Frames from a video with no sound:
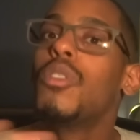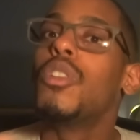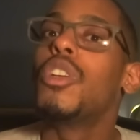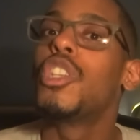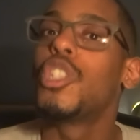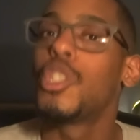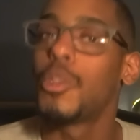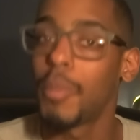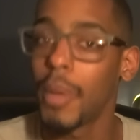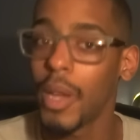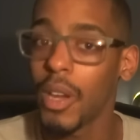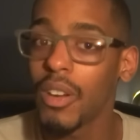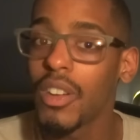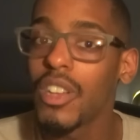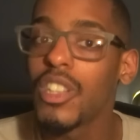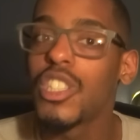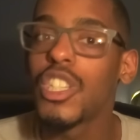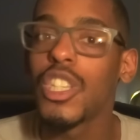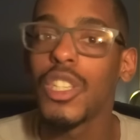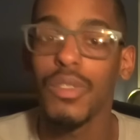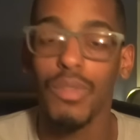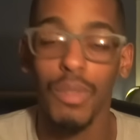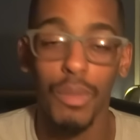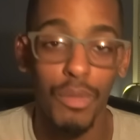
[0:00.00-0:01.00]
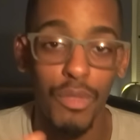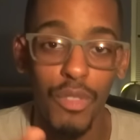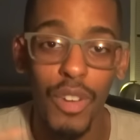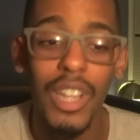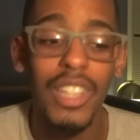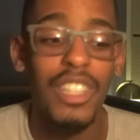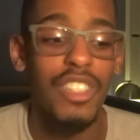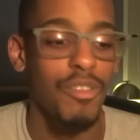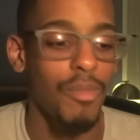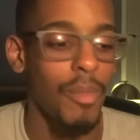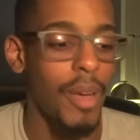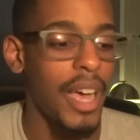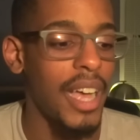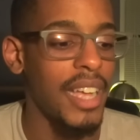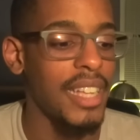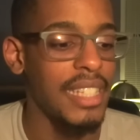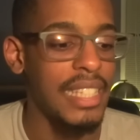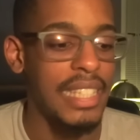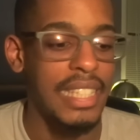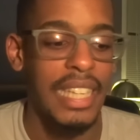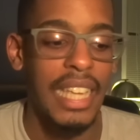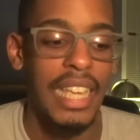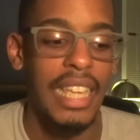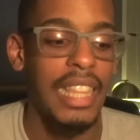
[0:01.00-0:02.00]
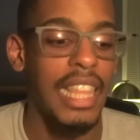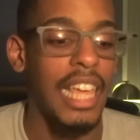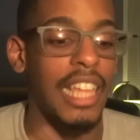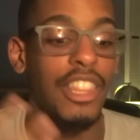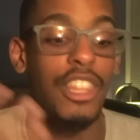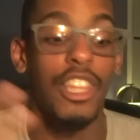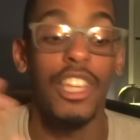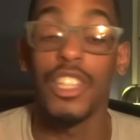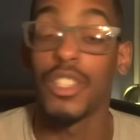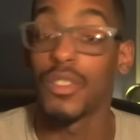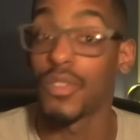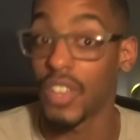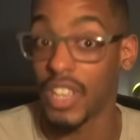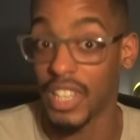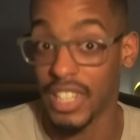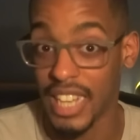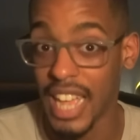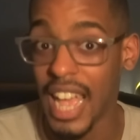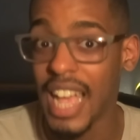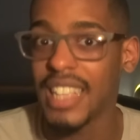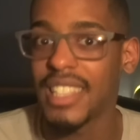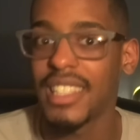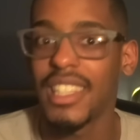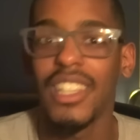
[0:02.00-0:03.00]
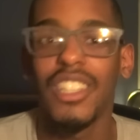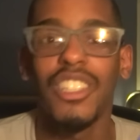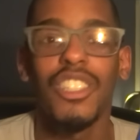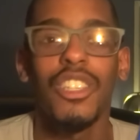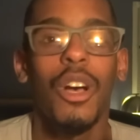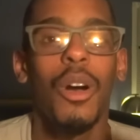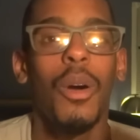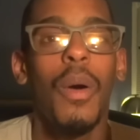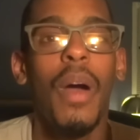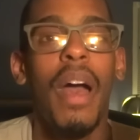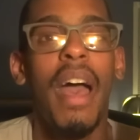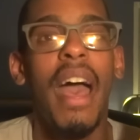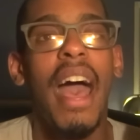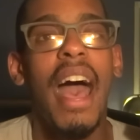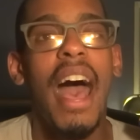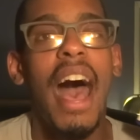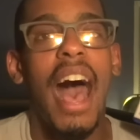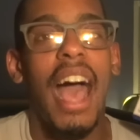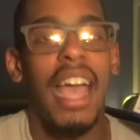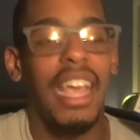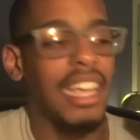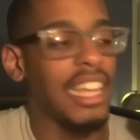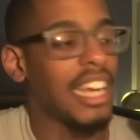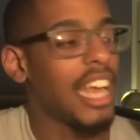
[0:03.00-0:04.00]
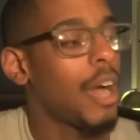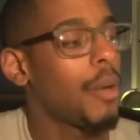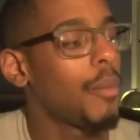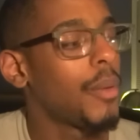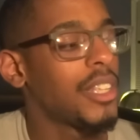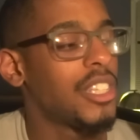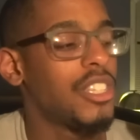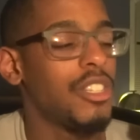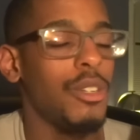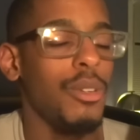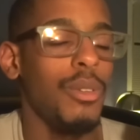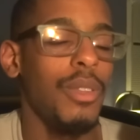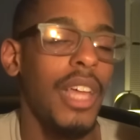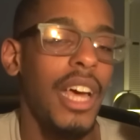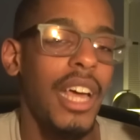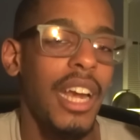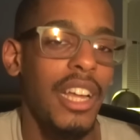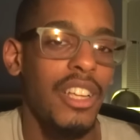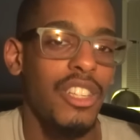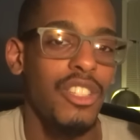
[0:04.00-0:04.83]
experiences from friends of mine say that it's fantastic, so I cannot wait to do that.